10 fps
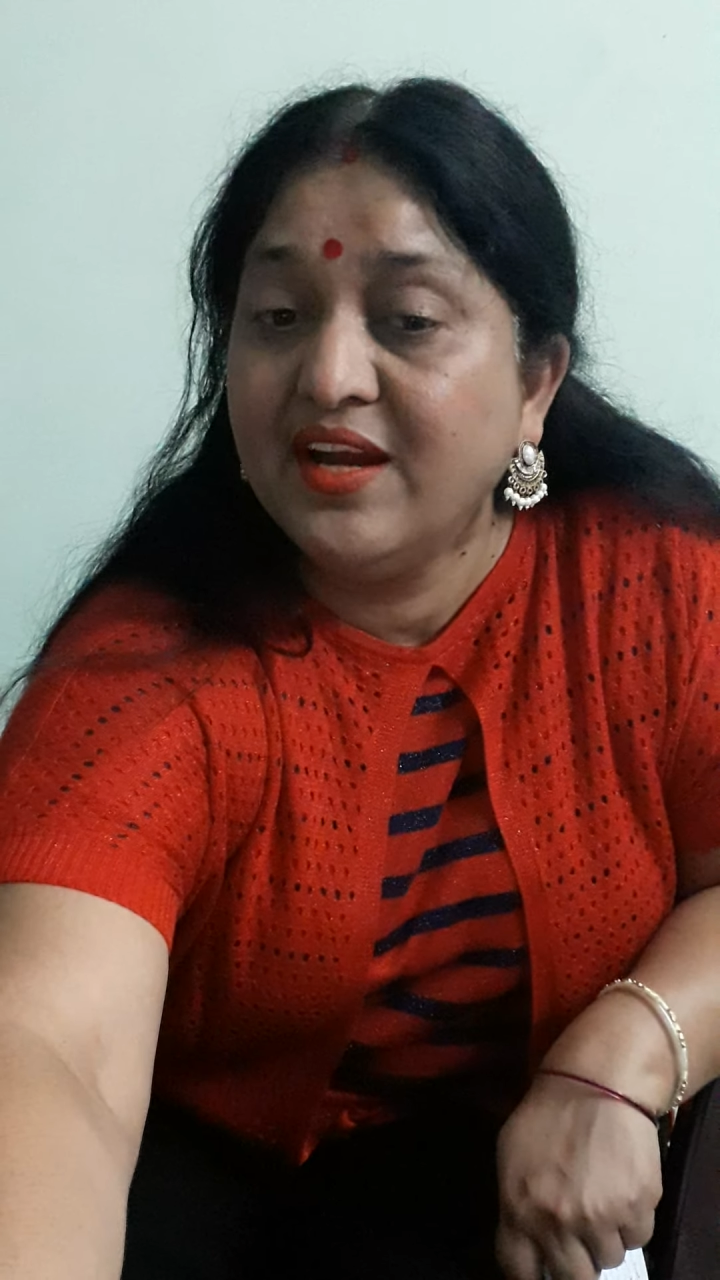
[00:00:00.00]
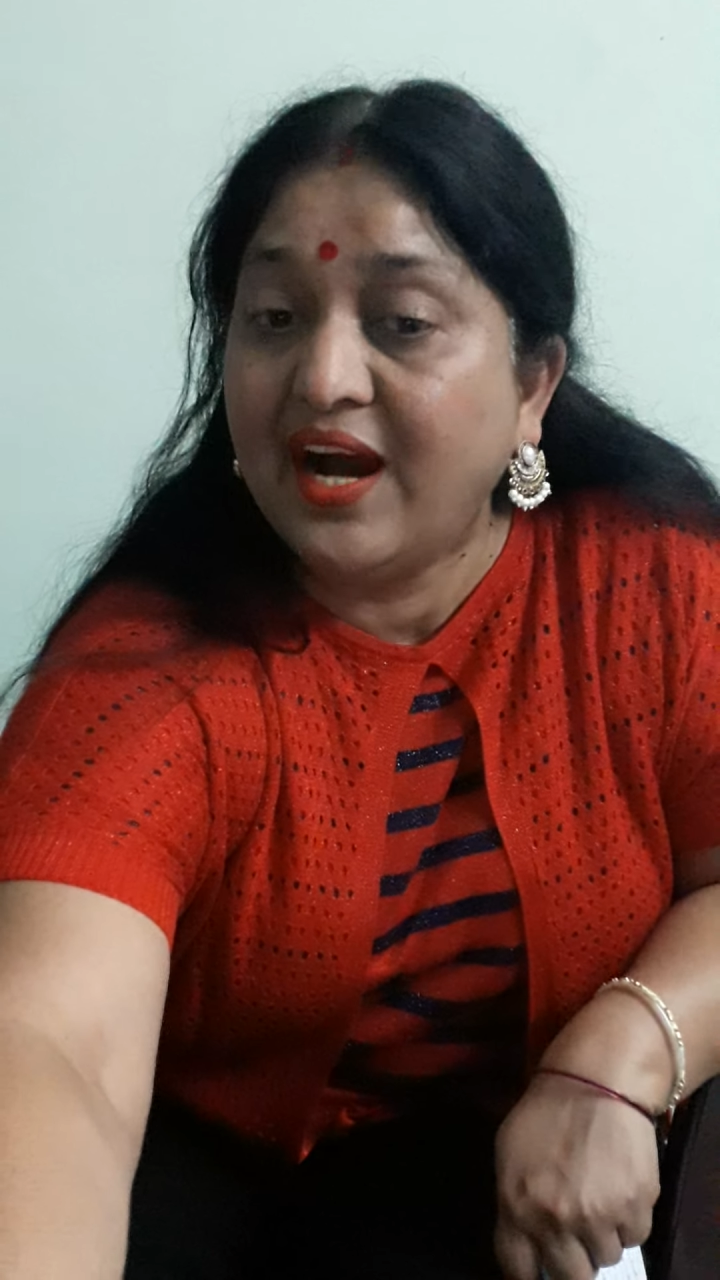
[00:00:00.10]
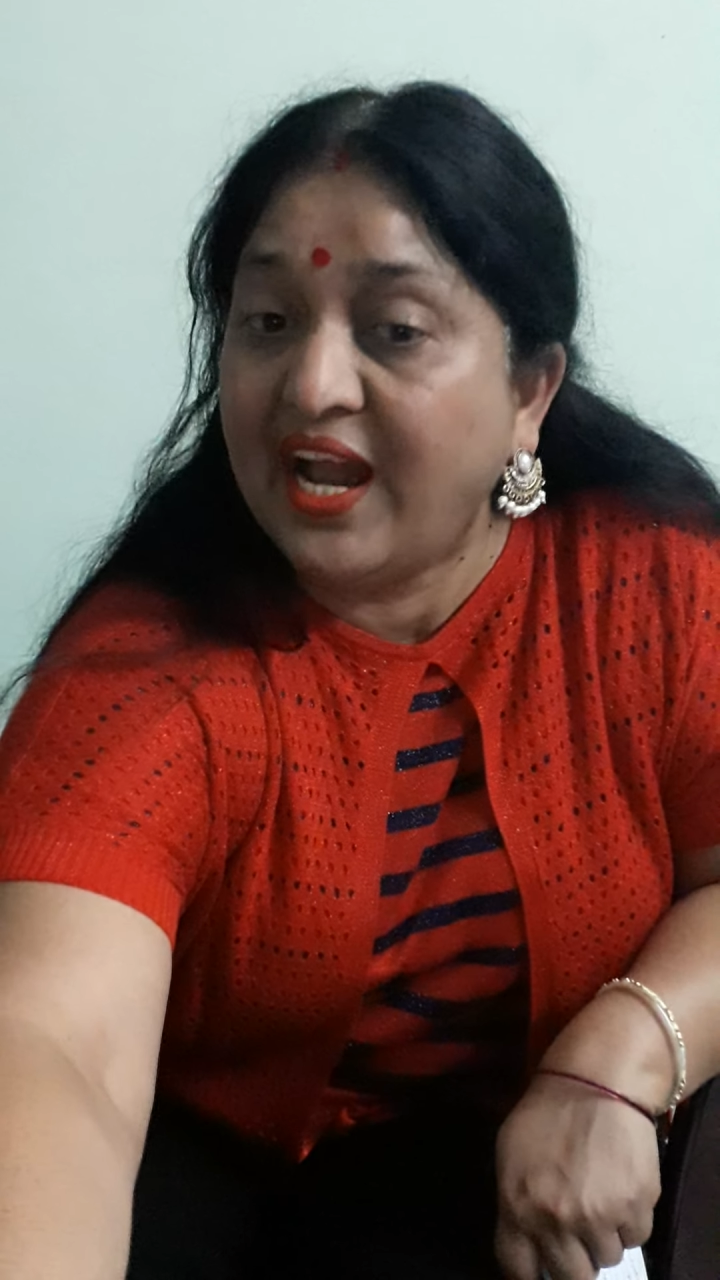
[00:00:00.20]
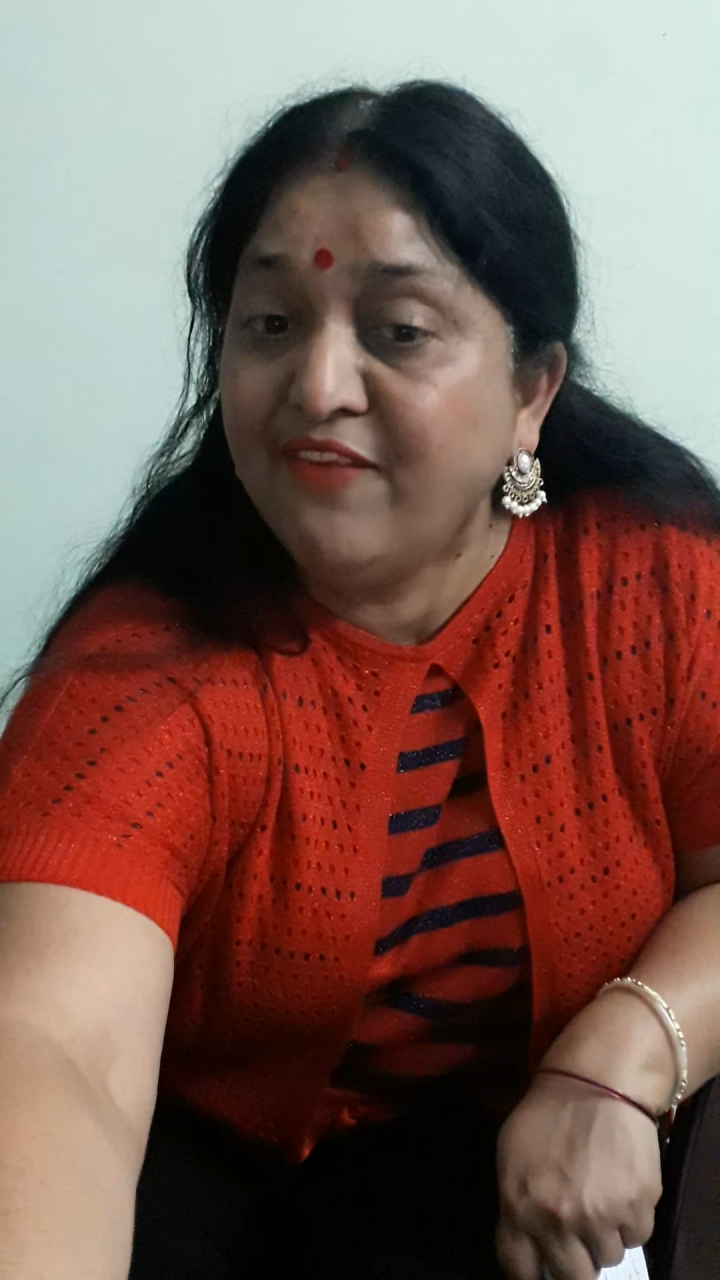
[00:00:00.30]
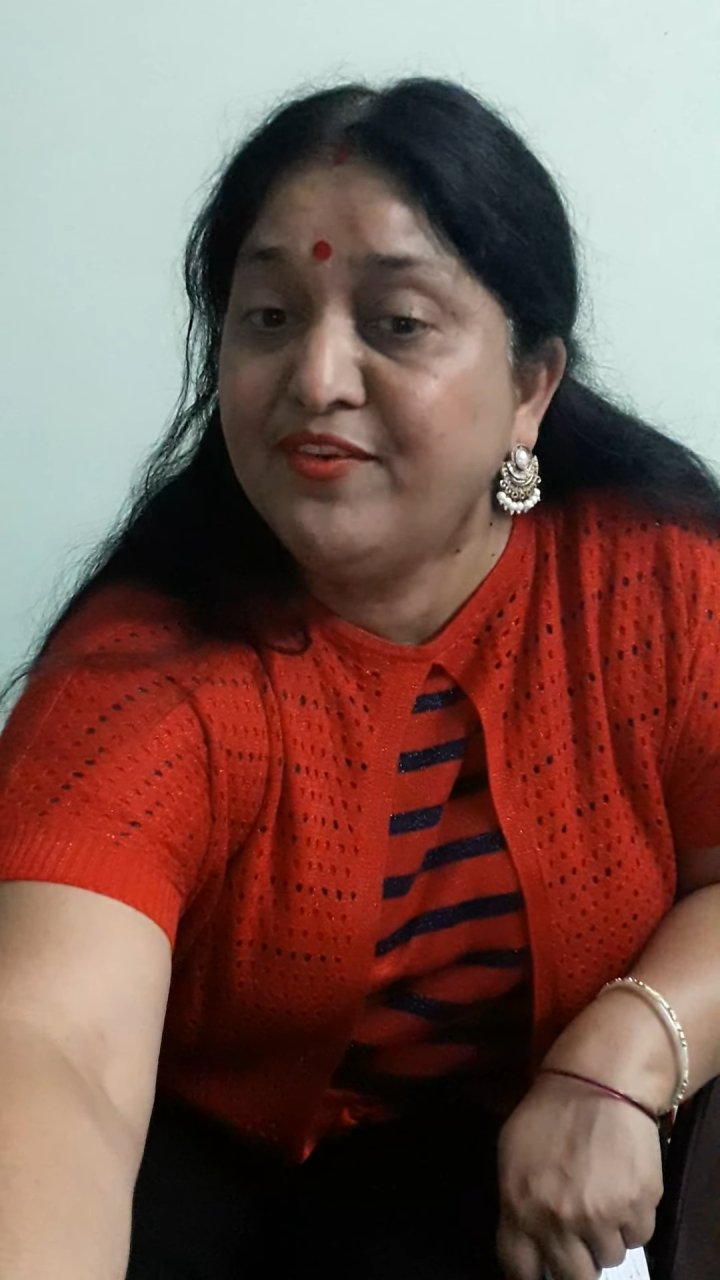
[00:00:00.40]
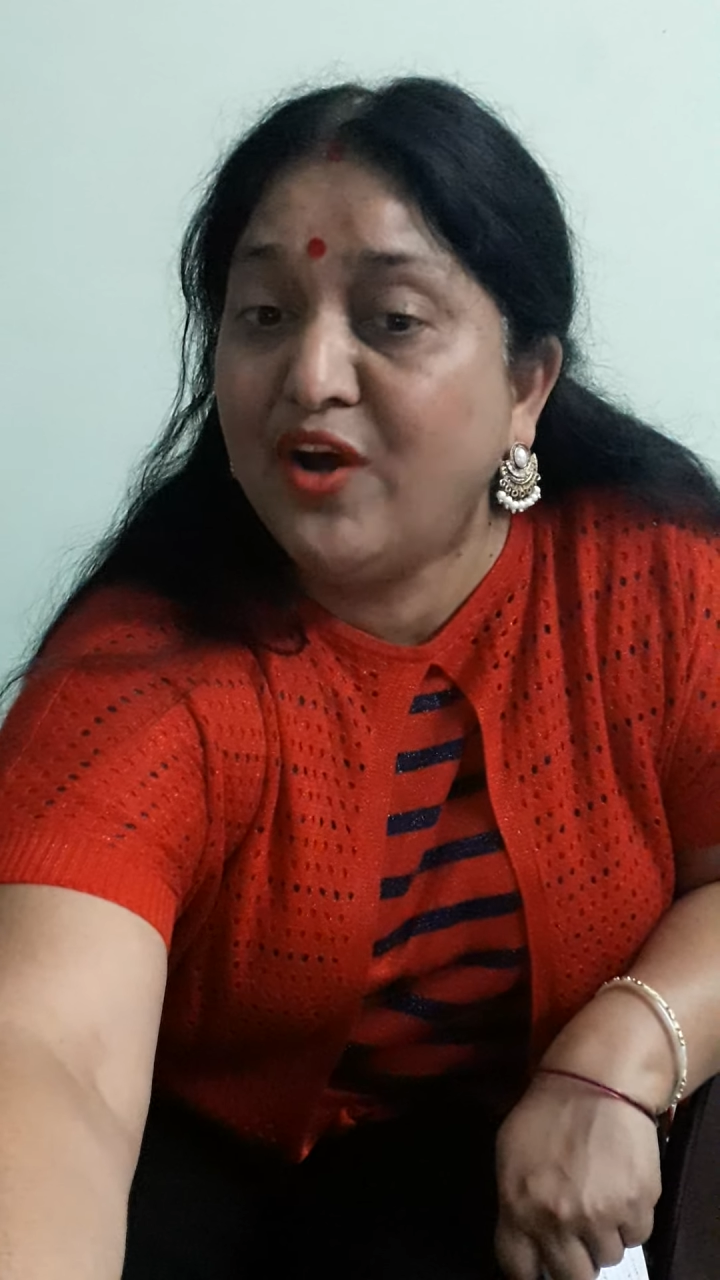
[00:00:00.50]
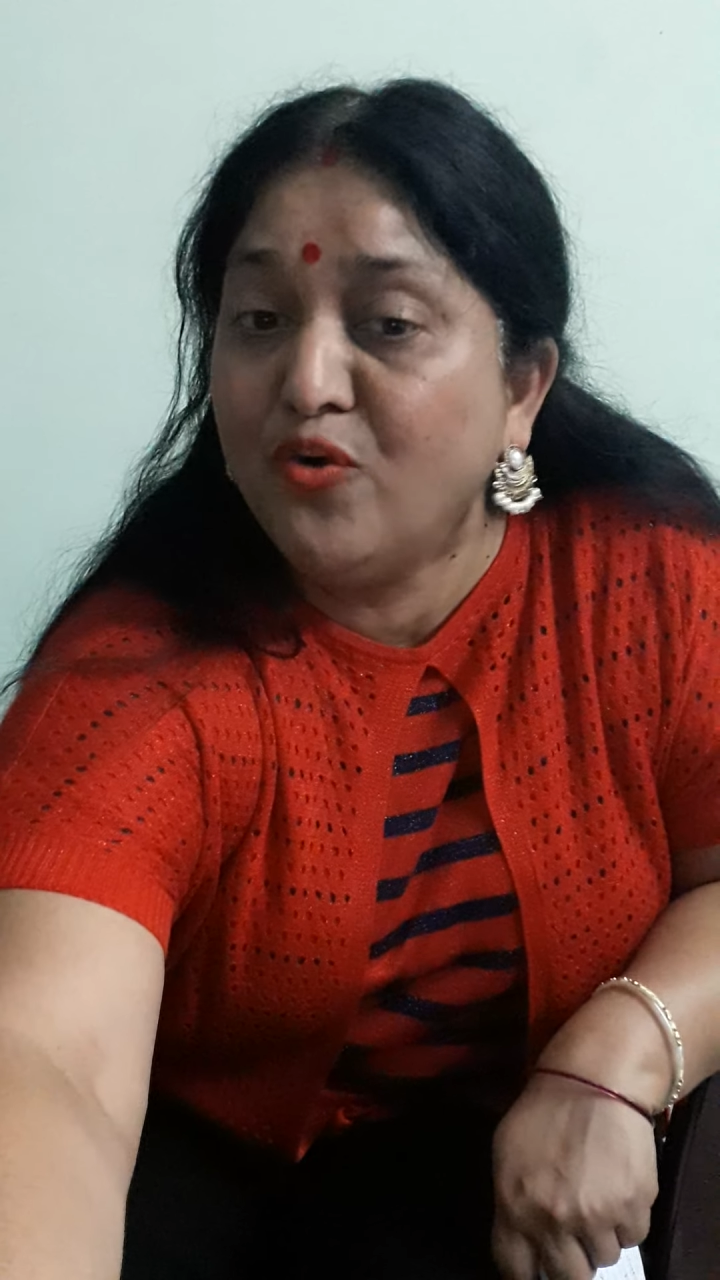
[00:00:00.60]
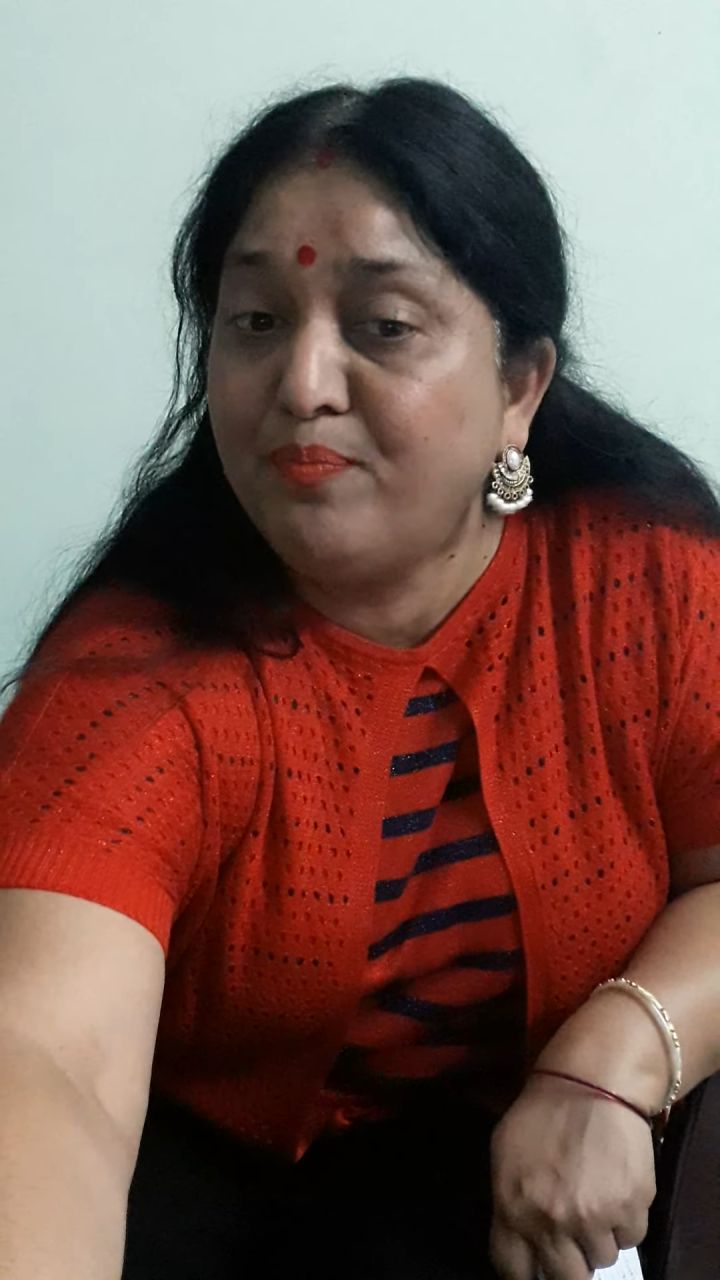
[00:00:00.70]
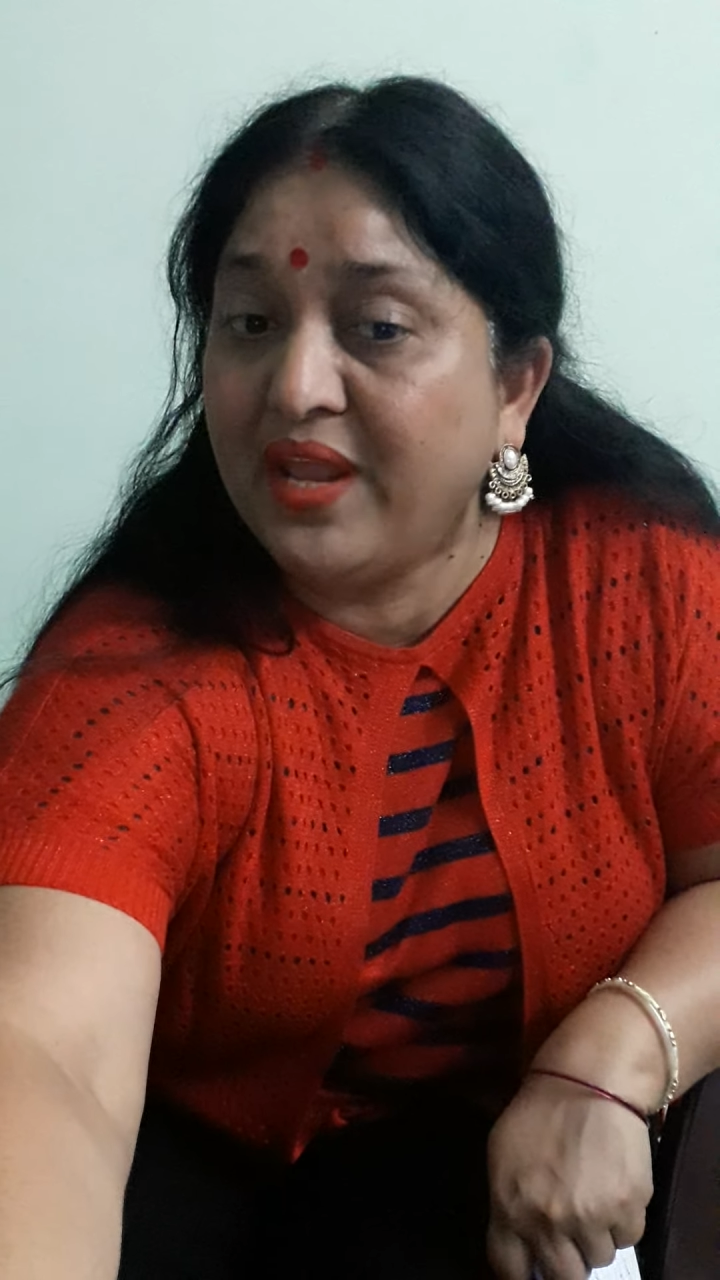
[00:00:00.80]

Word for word: I am without